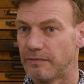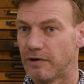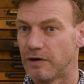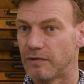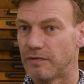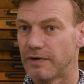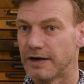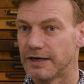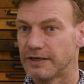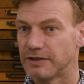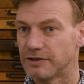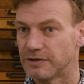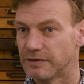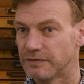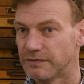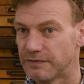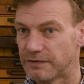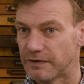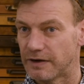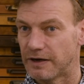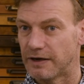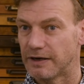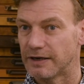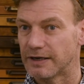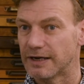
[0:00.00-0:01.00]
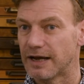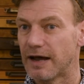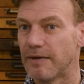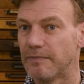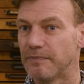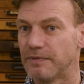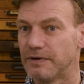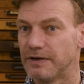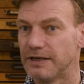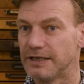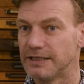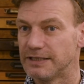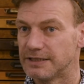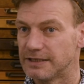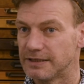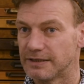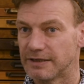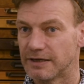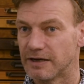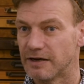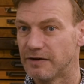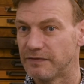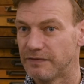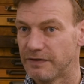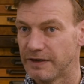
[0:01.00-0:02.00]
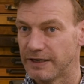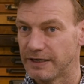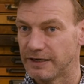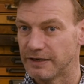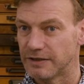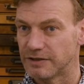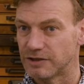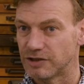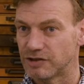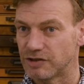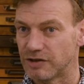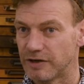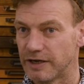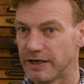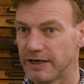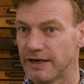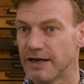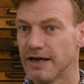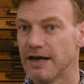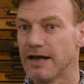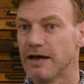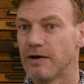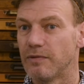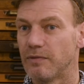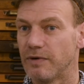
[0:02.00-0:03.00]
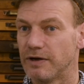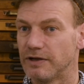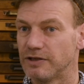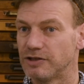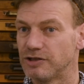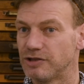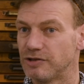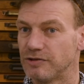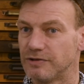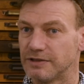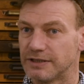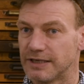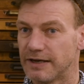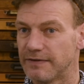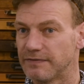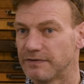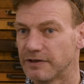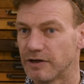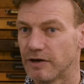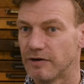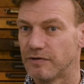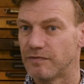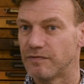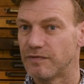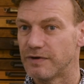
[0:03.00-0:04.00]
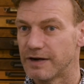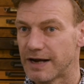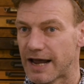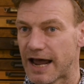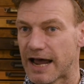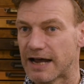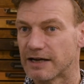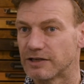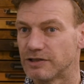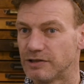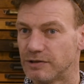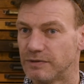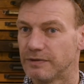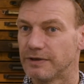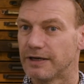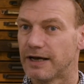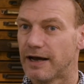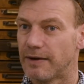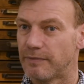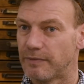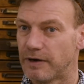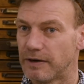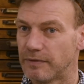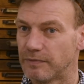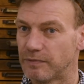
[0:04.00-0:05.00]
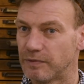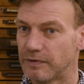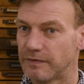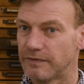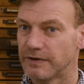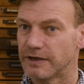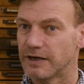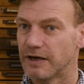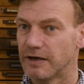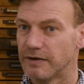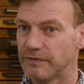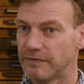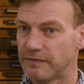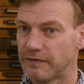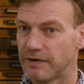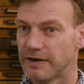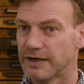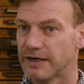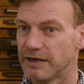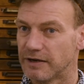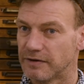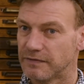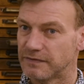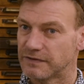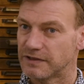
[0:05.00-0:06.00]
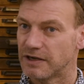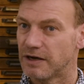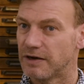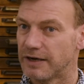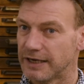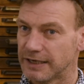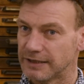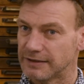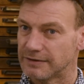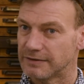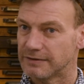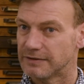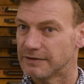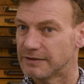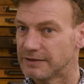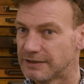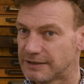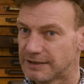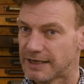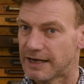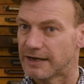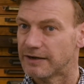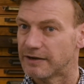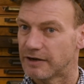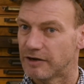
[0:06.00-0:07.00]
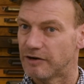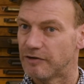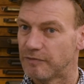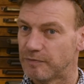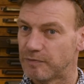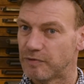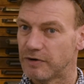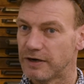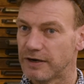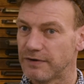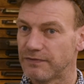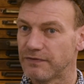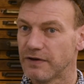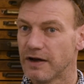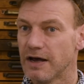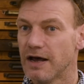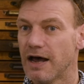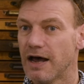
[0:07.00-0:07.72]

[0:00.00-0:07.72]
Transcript: a range of companies in kind of industry, where the students have to kind of react to and come up with a kind of very kind of tight set kind of brief.